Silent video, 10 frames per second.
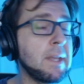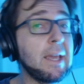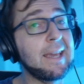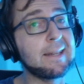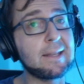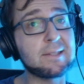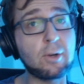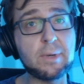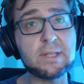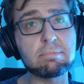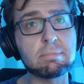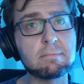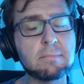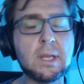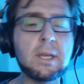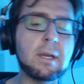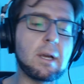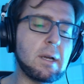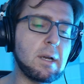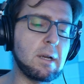And as always,
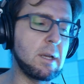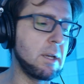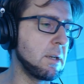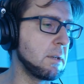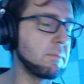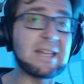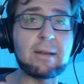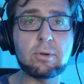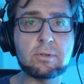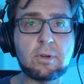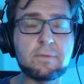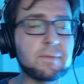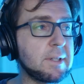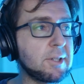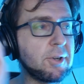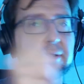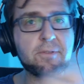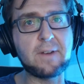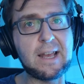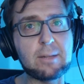uh, uh, download of the current
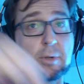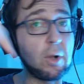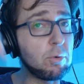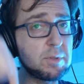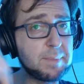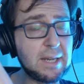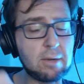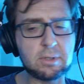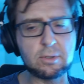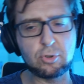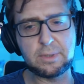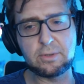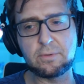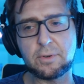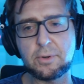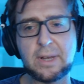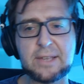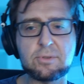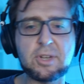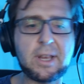file will always be down in doobly-doo for you
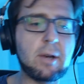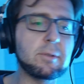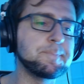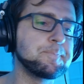guys to check out.